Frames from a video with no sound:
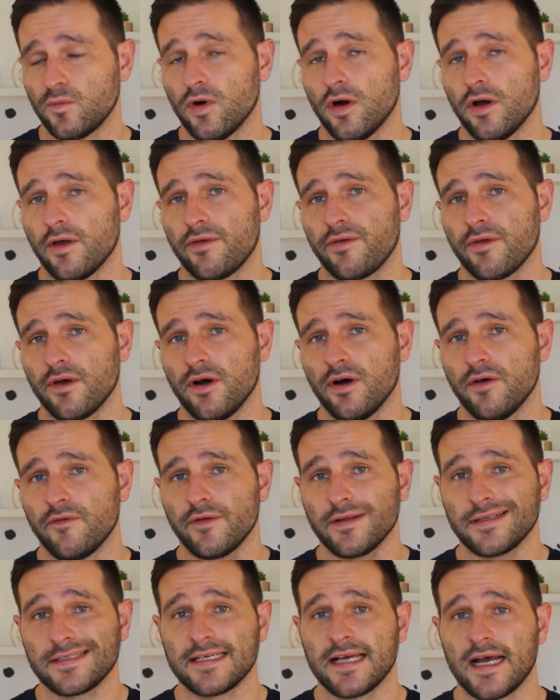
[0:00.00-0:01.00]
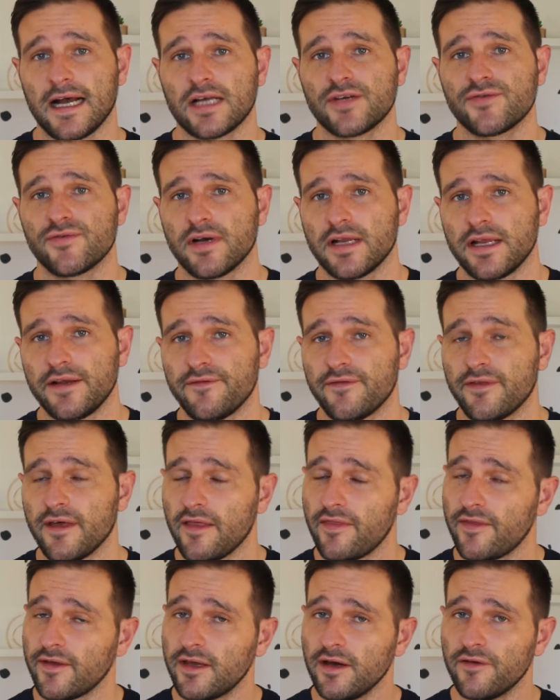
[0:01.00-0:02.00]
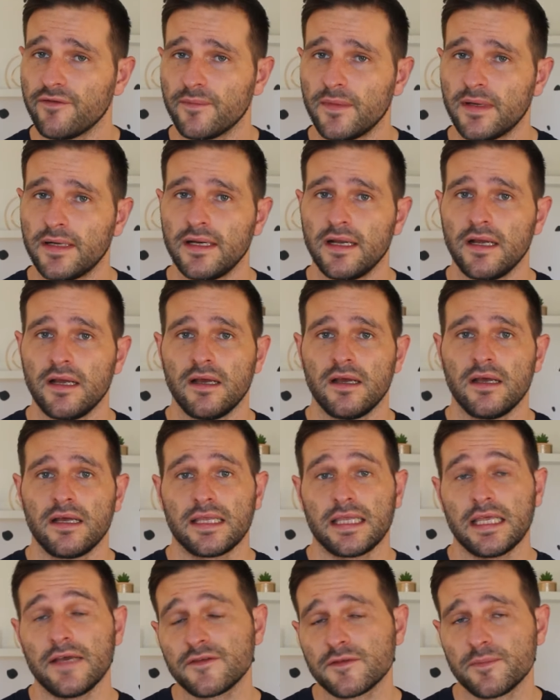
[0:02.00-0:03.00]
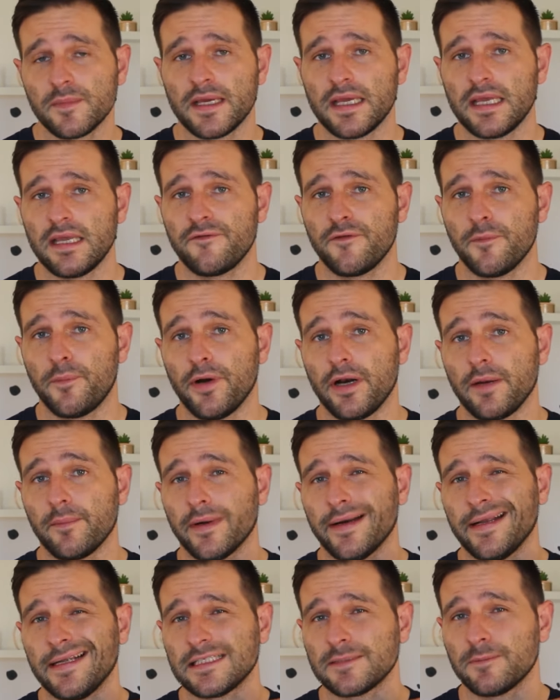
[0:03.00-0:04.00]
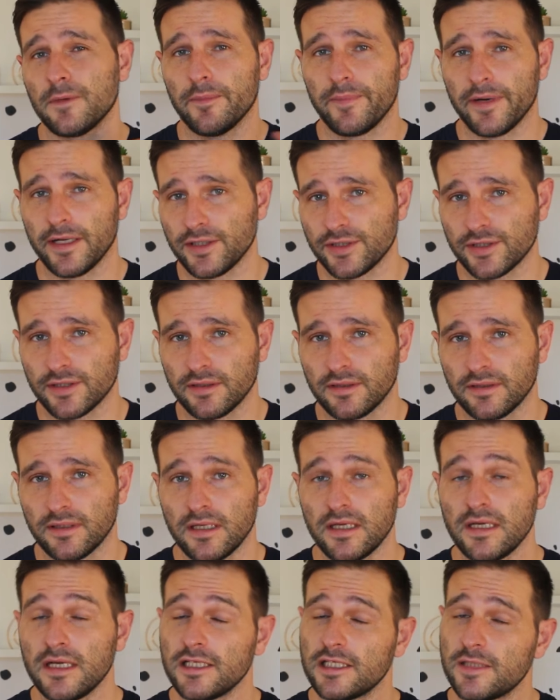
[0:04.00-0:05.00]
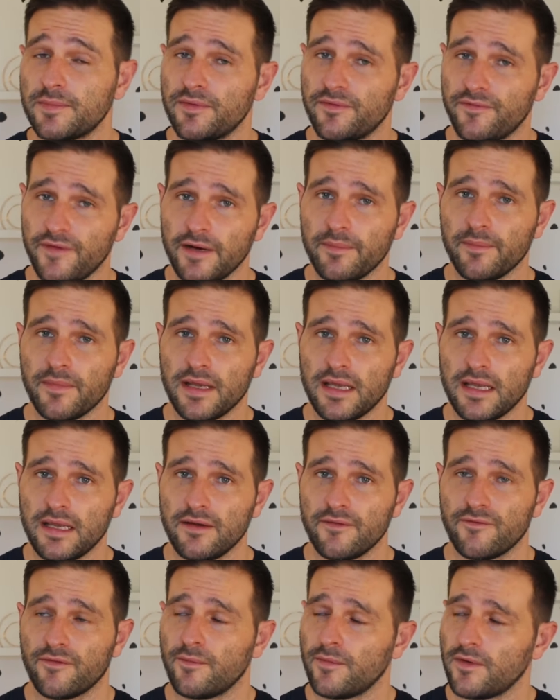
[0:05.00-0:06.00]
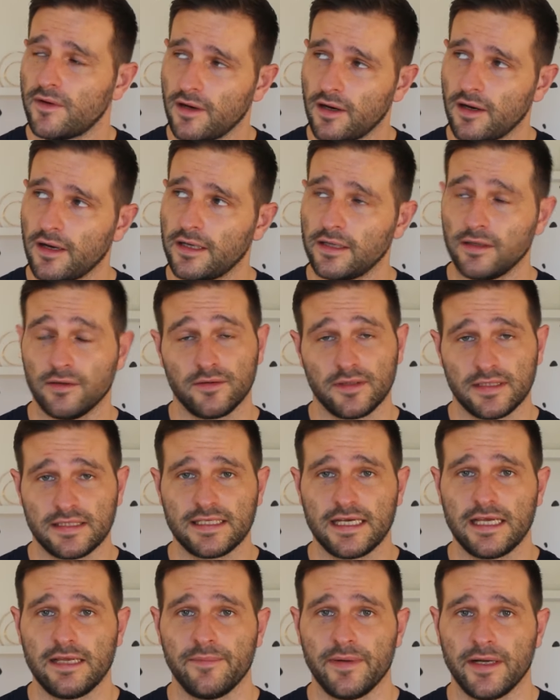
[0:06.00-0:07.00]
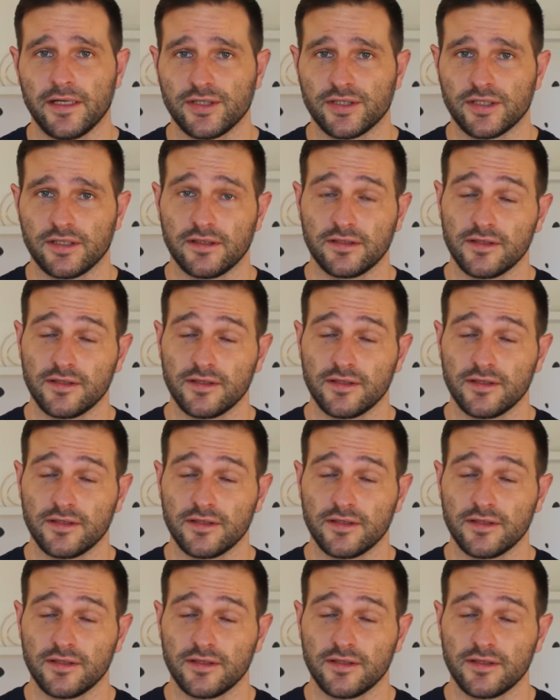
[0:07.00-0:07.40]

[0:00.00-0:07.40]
worth of tax relief that the government gives me for putting money into my pension to prevent me from relying on the state pension.